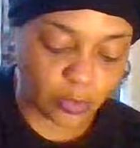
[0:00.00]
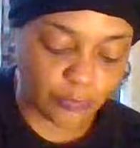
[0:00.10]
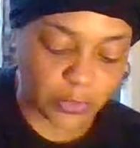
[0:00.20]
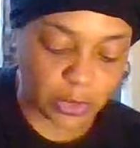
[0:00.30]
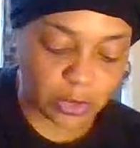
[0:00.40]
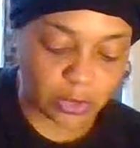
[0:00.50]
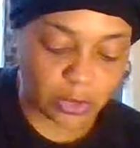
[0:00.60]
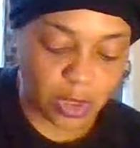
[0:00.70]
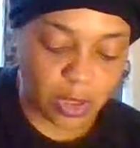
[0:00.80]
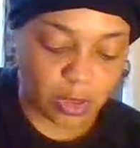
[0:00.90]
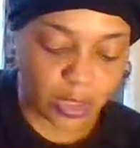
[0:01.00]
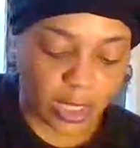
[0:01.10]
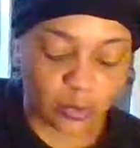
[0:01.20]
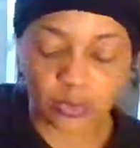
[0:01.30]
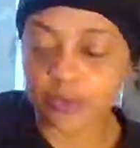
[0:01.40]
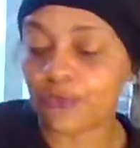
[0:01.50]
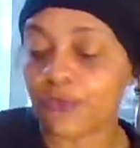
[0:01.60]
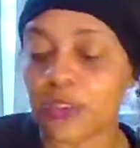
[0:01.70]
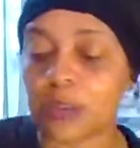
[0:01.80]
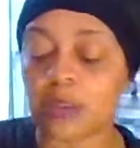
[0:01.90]
We feel like we're
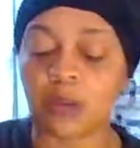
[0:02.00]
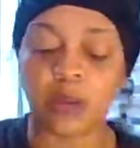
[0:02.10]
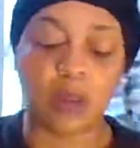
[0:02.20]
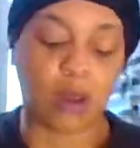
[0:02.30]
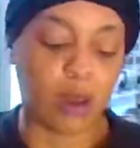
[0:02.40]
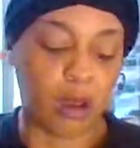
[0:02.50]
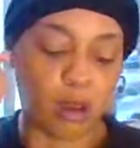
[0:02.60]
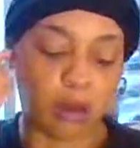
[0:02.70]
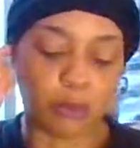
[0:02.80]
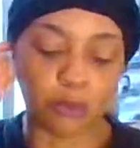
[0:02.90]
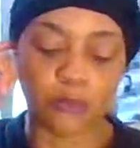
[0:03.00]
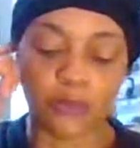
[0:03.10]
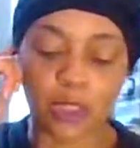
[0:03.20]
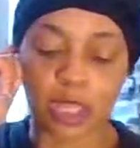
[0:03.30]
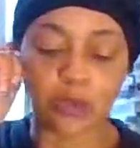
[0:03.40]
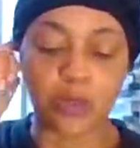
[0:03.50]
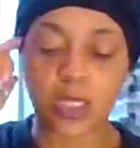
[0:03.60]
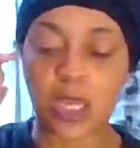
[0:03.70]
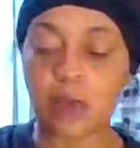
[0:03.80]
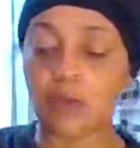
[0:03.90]
defeated. Um, we feel like we
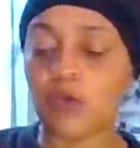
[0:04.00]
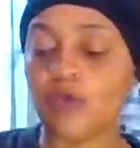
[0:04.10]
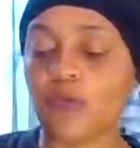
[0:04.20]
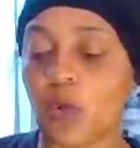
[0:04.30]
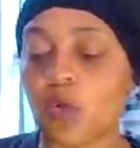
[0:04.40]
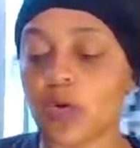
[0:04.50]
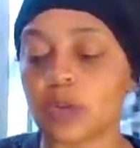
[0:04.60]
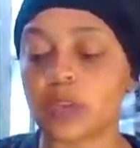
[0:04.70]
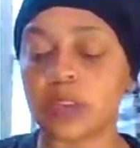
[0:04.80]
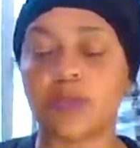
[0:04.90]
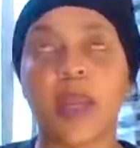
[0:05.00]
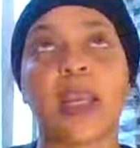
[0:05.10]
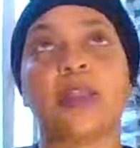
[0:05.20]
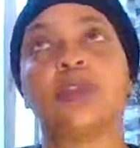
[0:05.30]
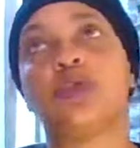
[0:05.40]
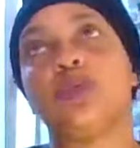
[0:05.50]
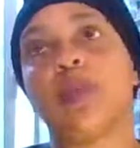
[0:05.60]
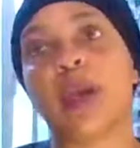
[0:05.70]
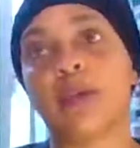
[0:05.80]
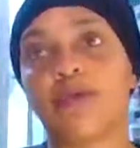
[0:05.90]
can't move forward. This pain is too
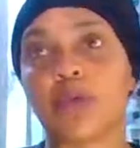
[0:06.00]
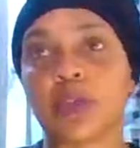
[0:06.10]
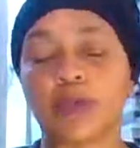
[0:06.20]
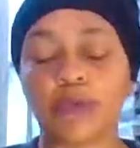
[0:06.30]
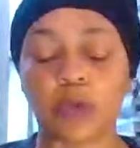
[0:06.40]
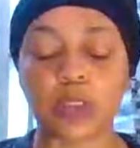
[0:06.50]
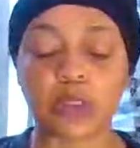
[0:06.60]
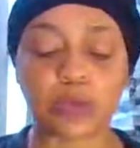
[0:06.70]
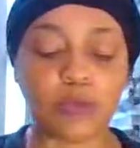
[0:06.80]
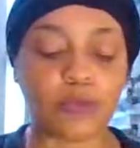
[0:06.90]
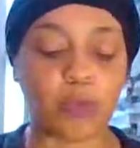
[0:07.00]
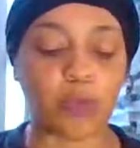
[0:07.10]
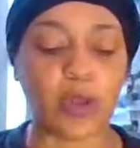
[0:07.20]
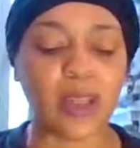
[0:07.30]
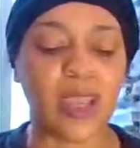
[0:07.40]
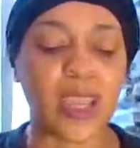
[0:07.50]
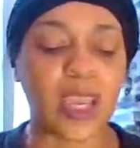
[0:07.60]
painful for, for us to move on.